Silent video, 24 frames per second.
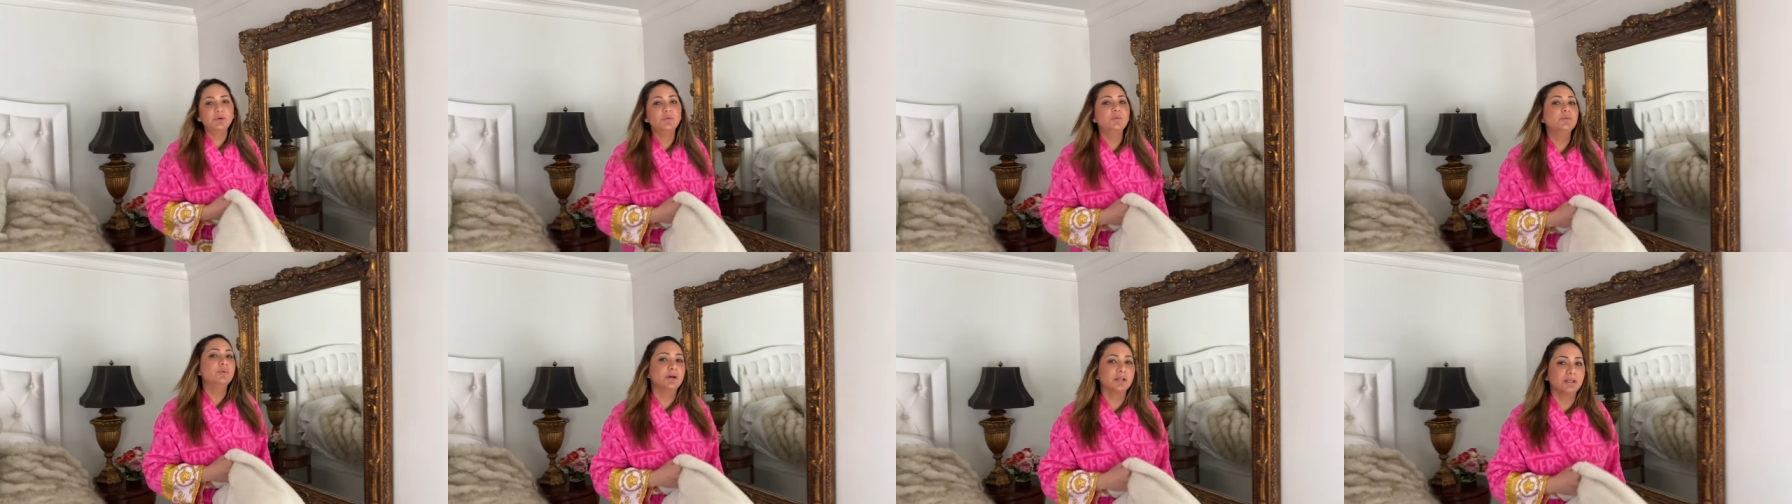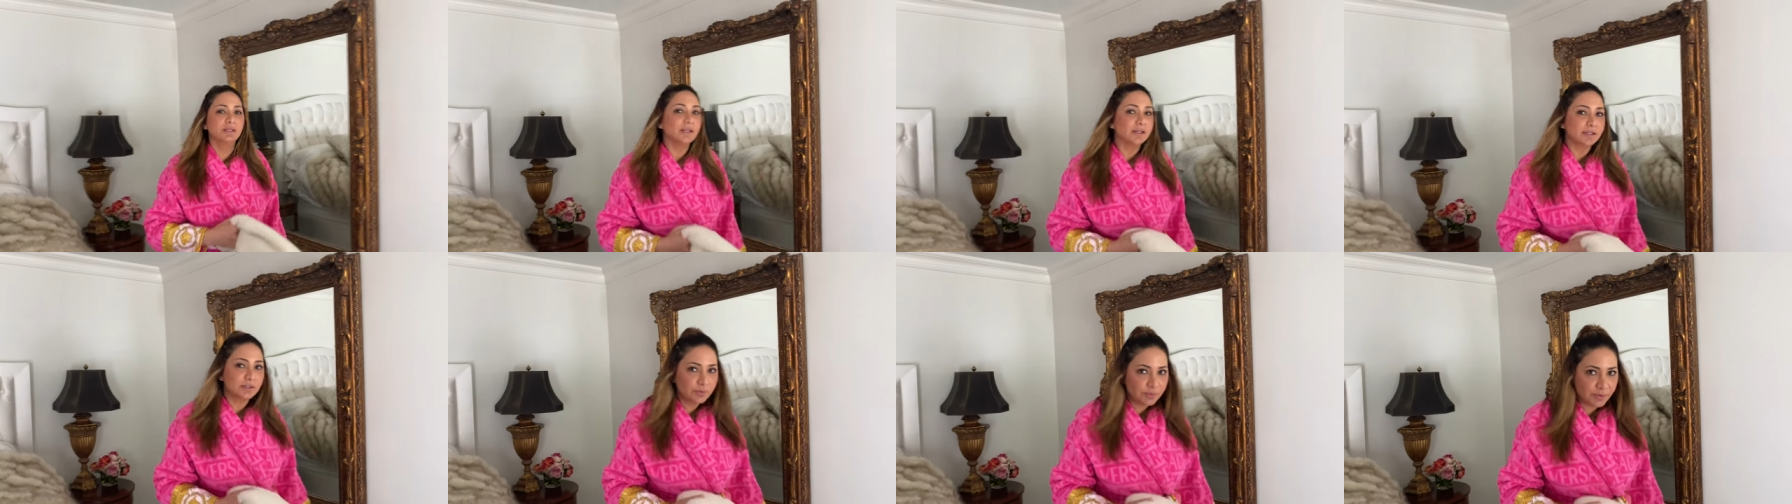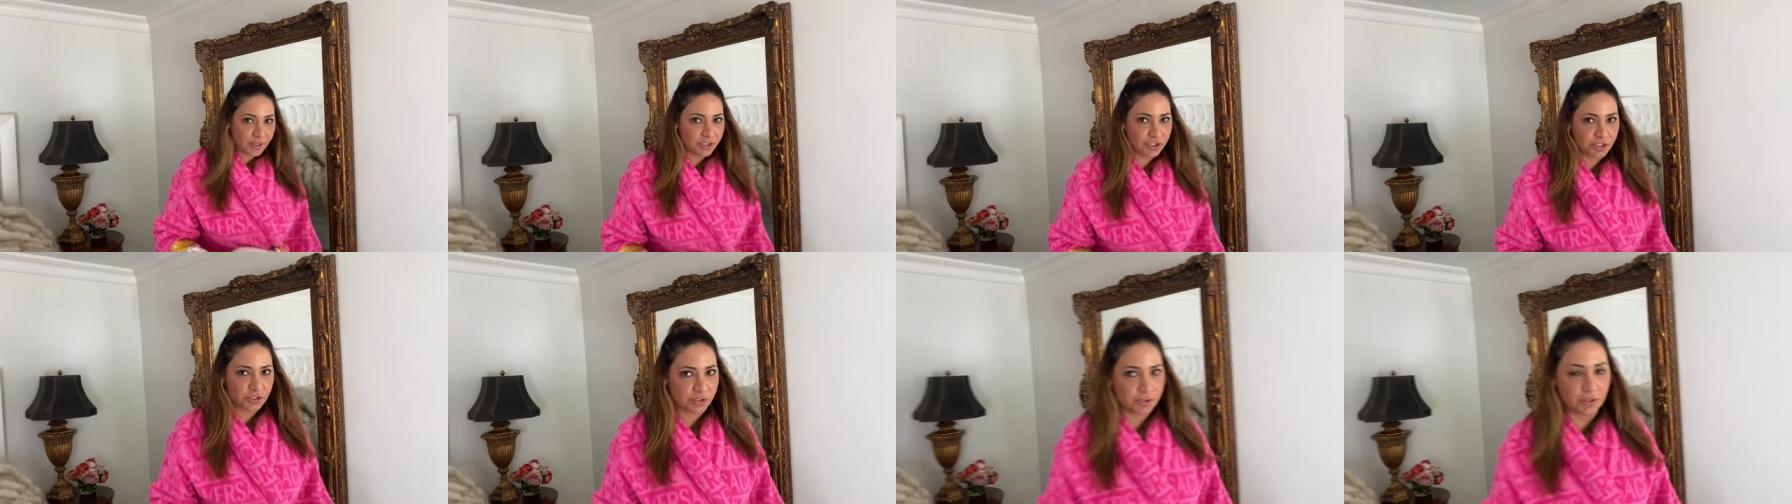one like
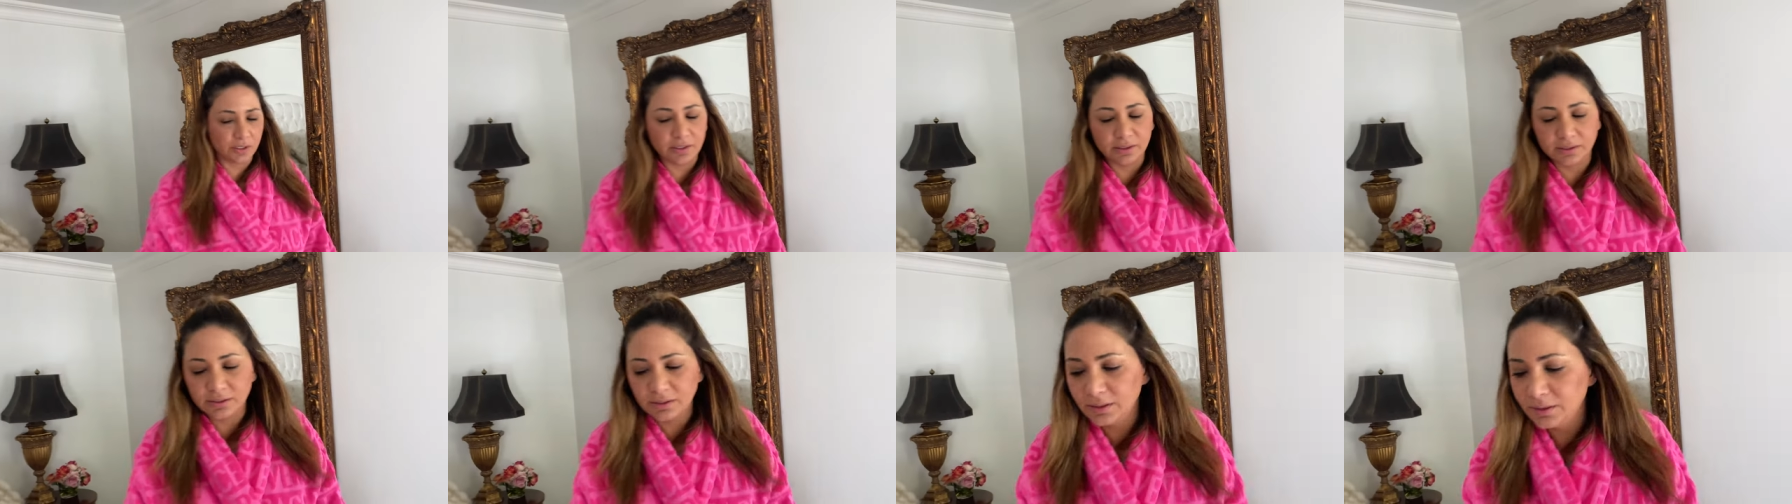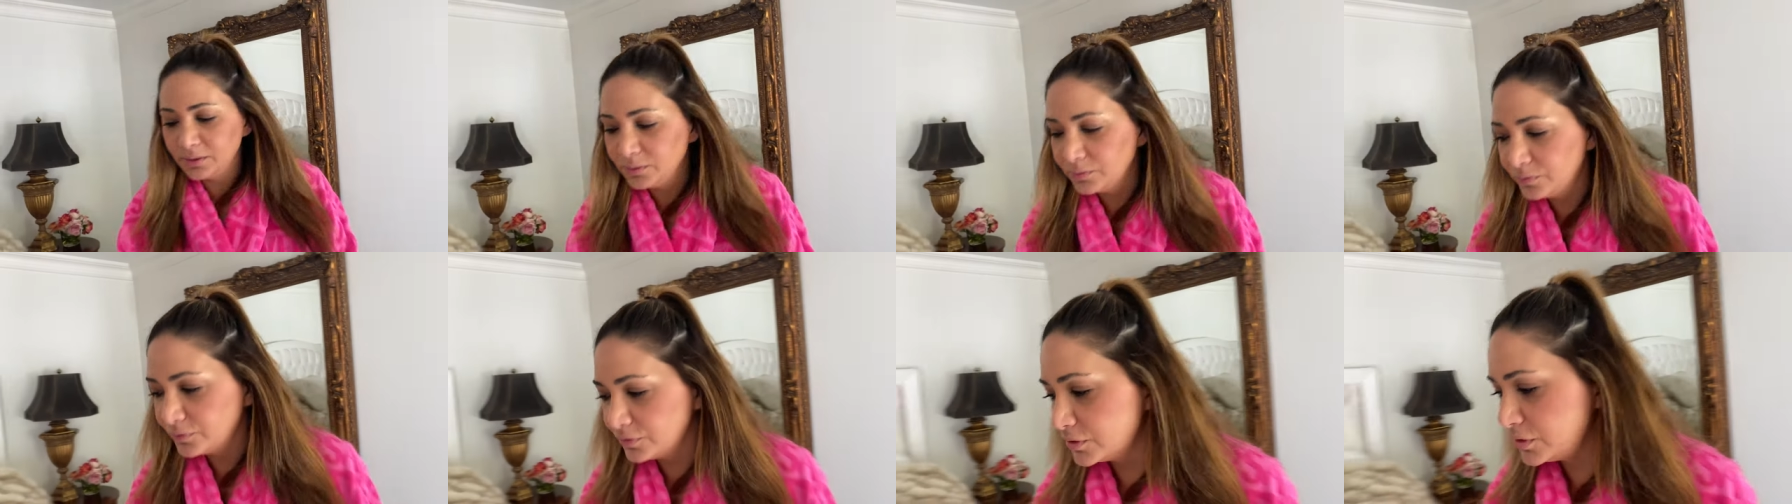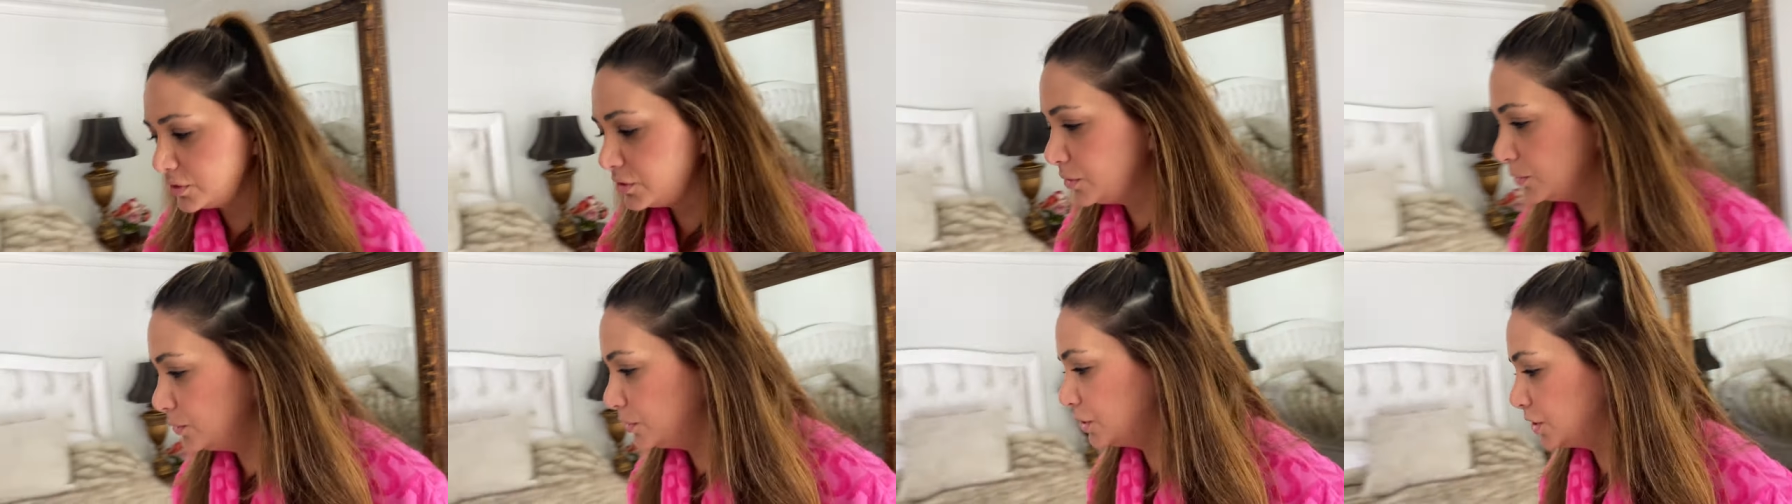restaurant, you know, for
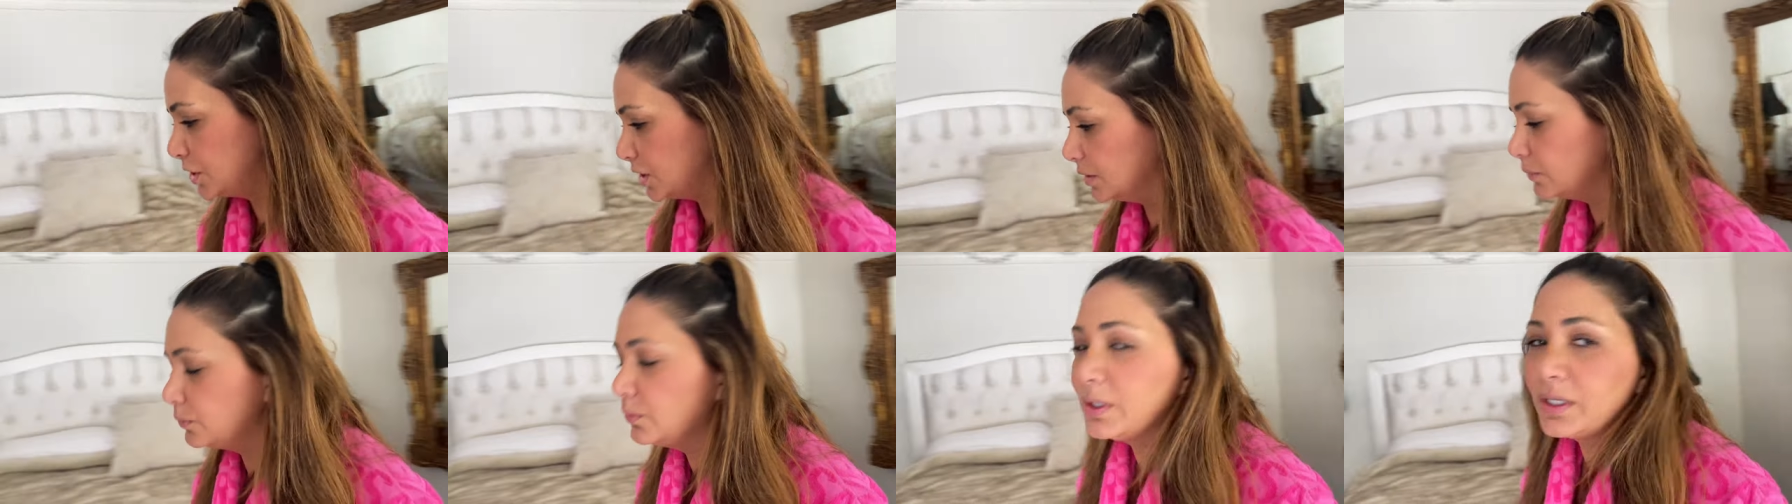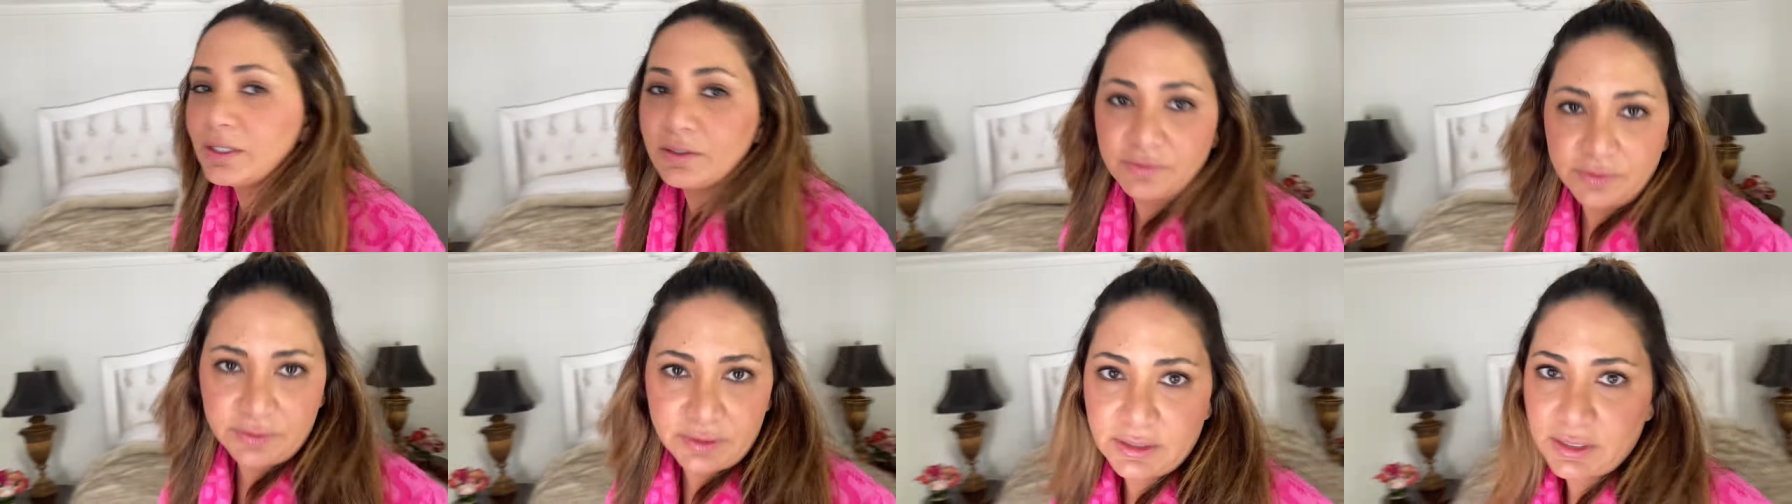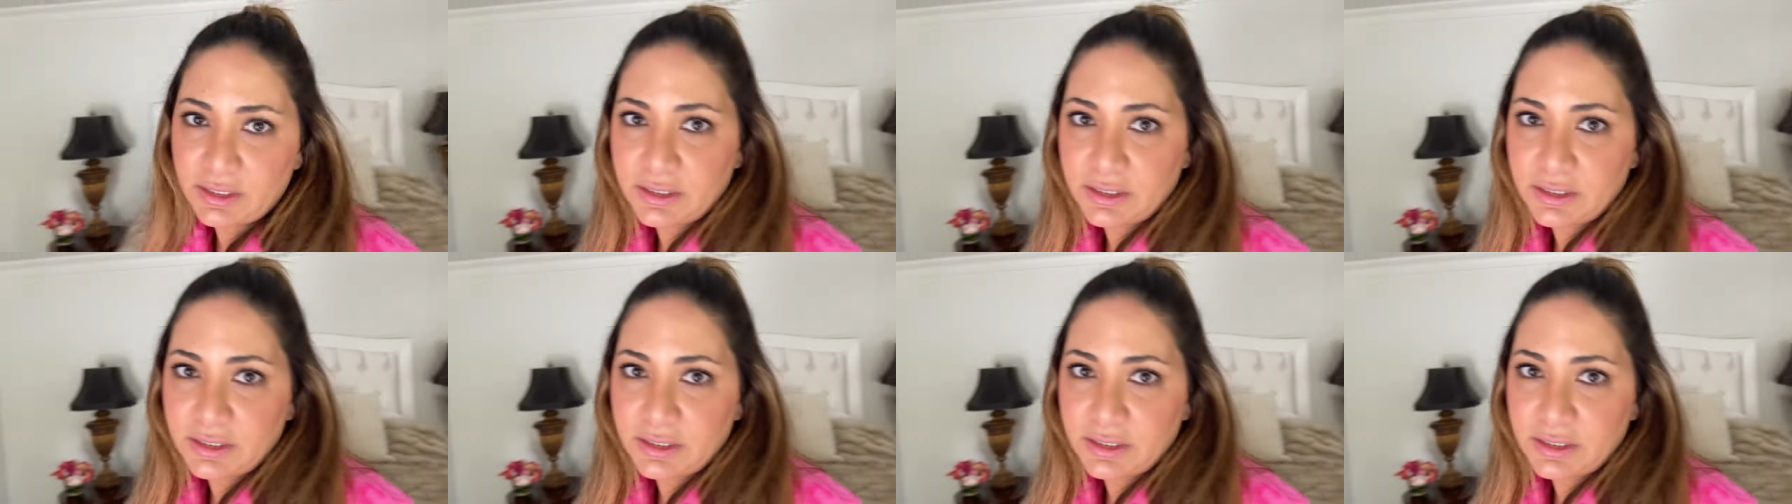sushi, one of the